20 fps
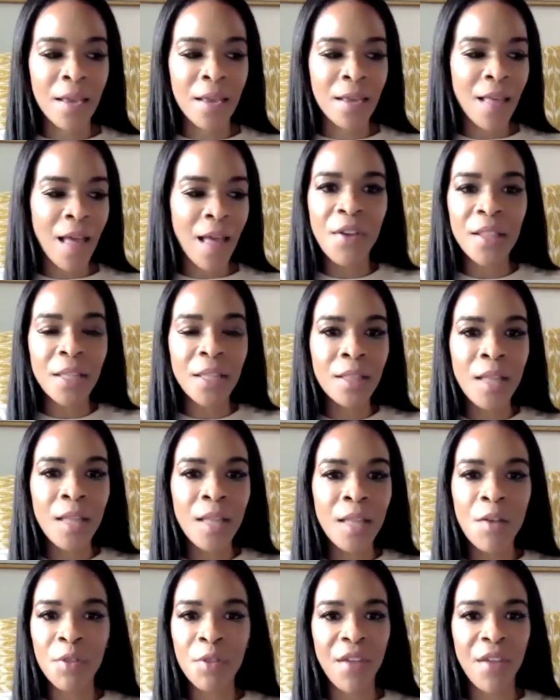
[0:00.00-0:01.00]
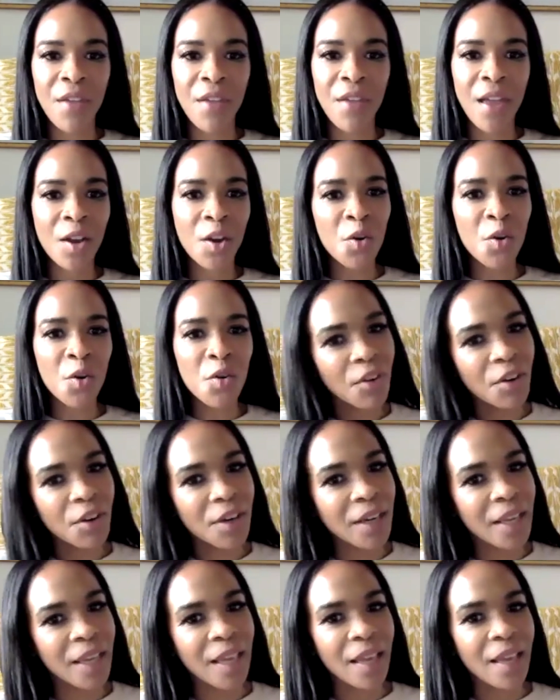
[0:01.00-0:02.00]
fell in love with Vancouver
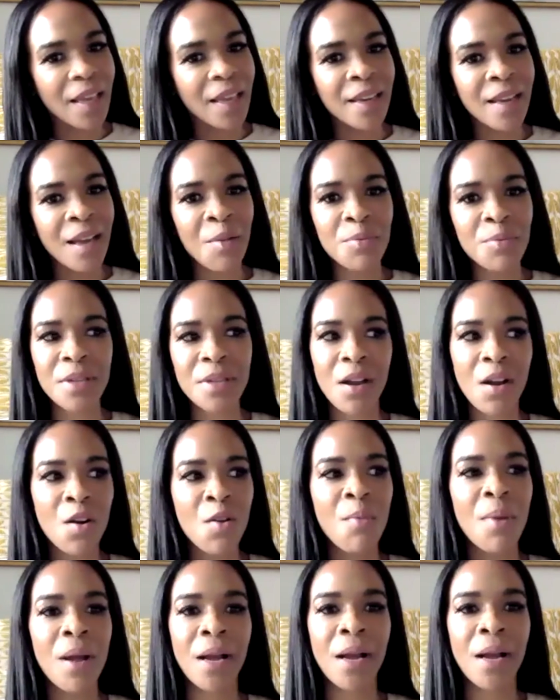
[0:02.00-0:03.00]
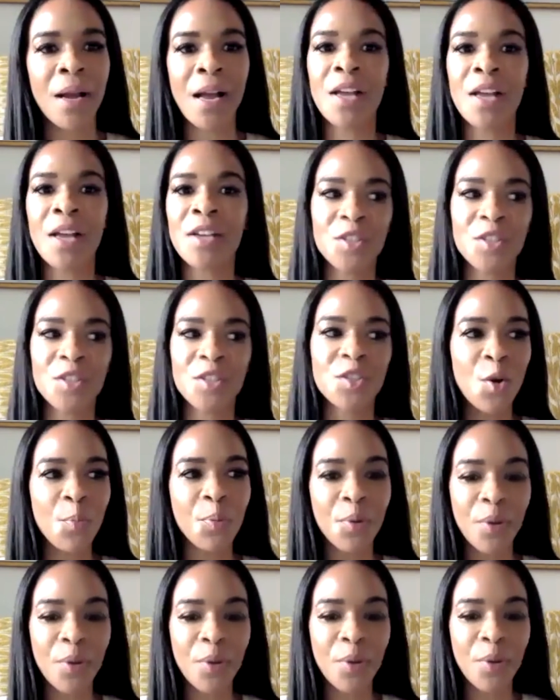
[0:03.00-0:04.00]
again. I was like, oh my gosh, it's so
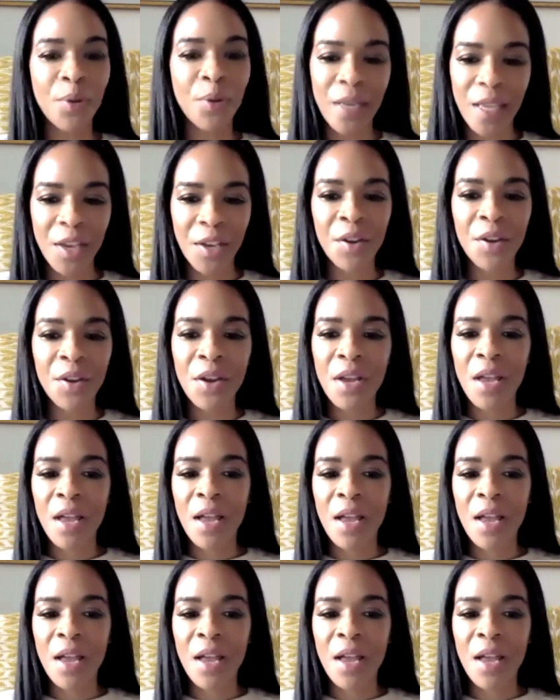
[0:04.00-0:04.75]
pretty here.